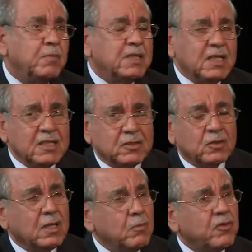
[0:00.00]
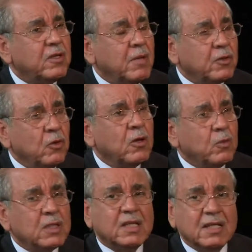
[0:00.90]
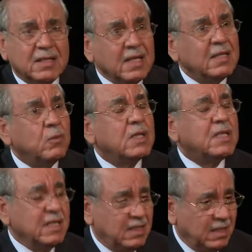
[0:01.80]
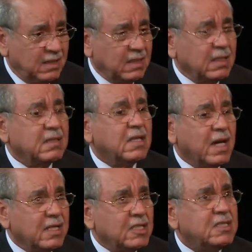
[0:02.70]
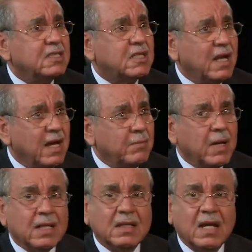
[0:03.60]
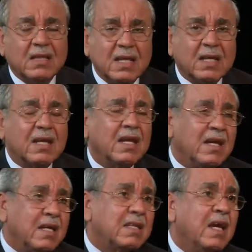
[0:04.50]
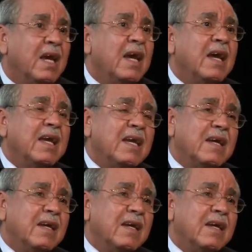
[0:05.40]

but he is not a Muslim at all. What he no. did, what he did, tarnished Islam, and I think. but hurt, when they use words he,